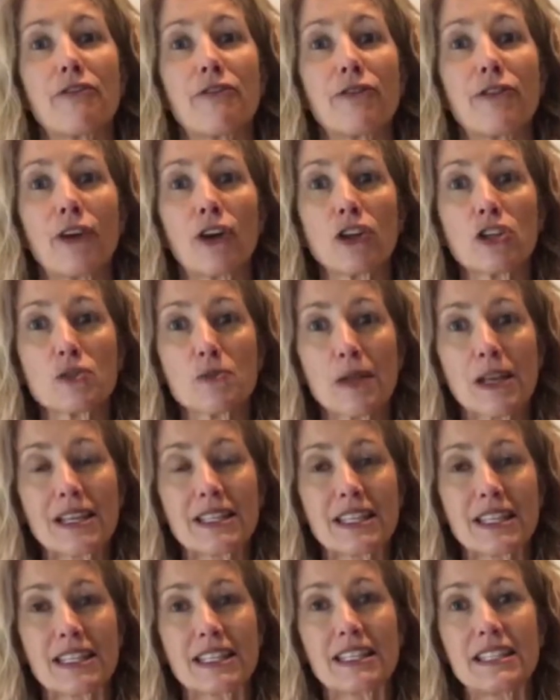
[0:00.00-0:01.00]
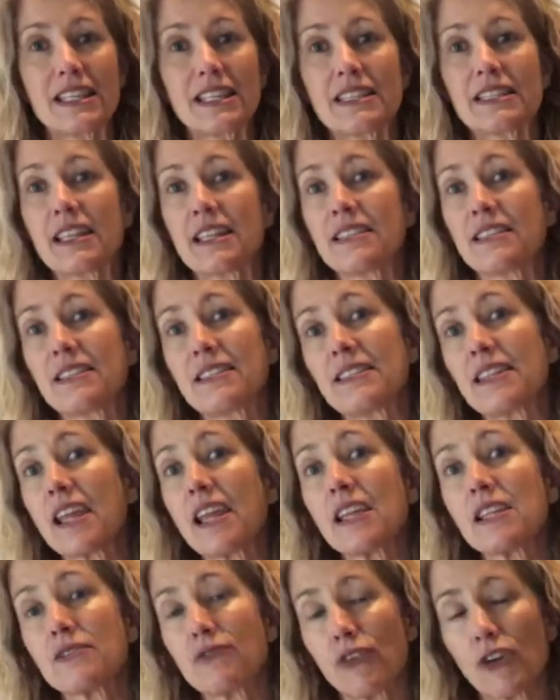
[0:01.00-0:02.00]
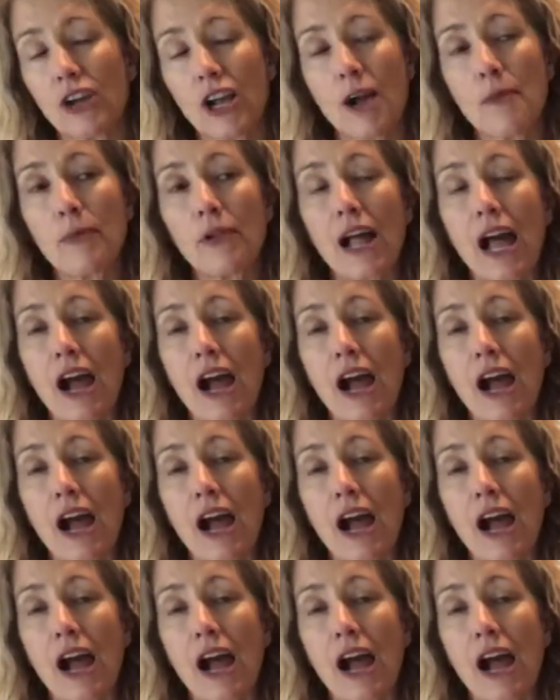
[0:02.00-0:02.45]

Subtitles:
first place it sits and stays for a couple